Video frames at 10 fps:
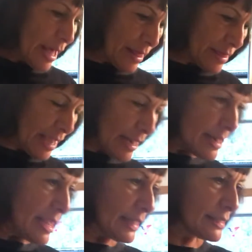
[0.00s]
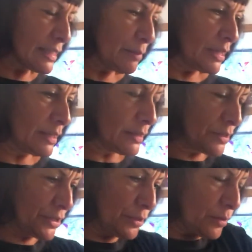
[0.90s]
And then next I'm gonna
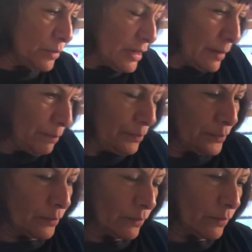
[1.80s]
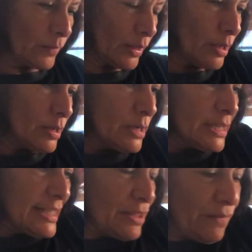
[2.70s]
do
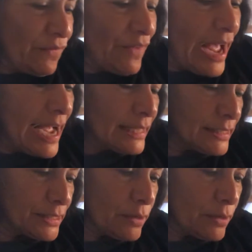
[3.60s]
the fats.